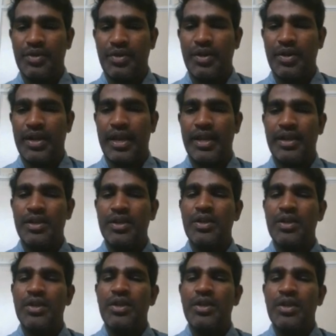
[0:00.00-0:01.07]
Okay.
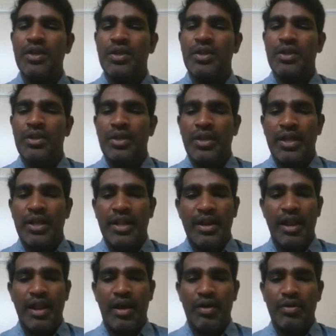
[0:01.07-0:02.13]

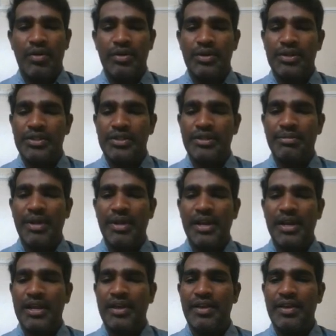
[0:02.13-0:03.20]
Now,
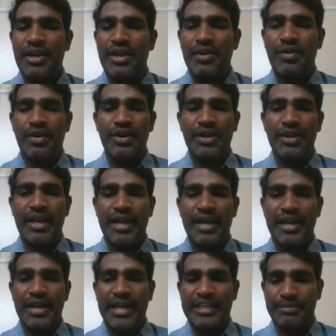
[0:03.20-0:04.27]
similarly, you can go and you
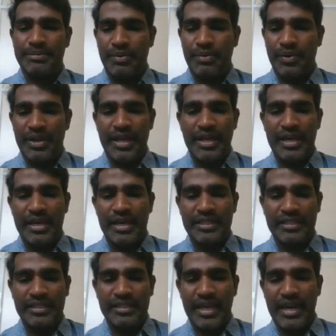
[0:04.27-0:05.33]
can explore here.
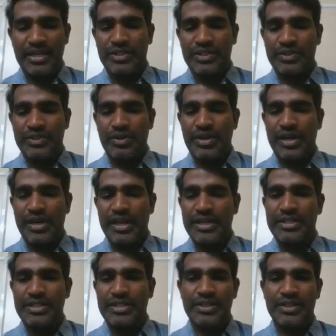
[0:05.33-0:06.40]
Let's say a underscore
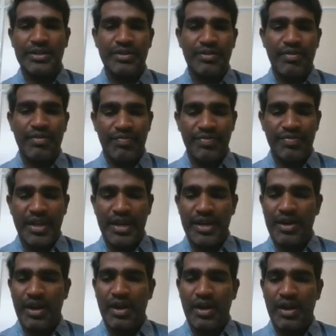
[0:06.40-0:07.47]
list,
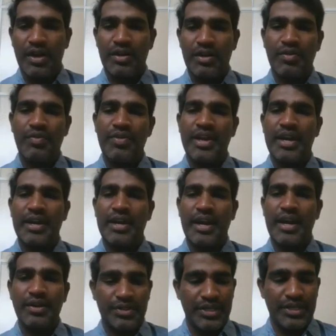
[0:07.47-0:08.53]
then dot. We are
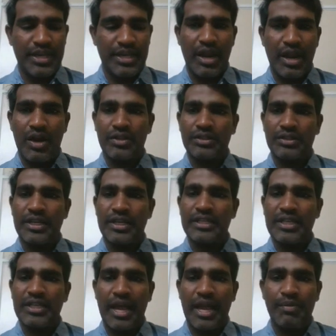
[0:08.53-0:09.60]
trying to see here all the
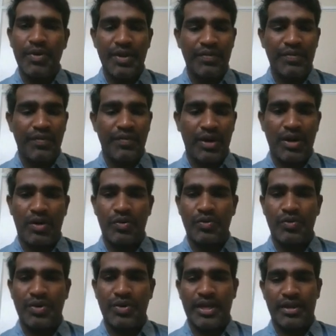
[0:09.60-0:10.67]
things. I am going for
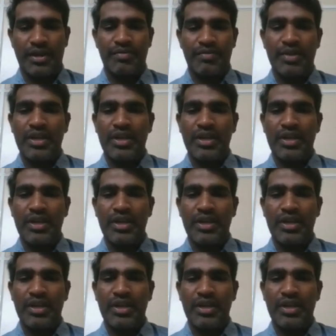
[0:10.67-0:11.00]
count here.